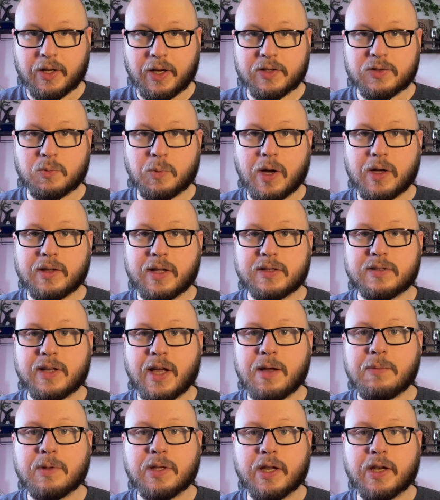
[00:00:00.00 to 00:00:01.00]
as well as
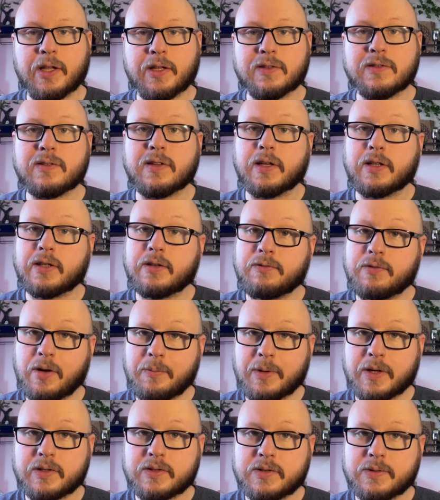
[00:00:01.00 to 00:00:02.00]
emanating slightly from
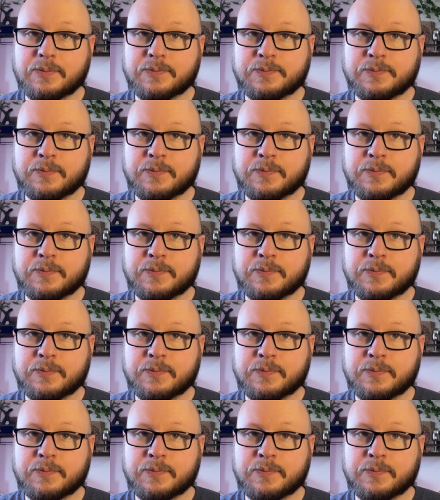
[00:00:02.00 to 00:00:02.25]
it.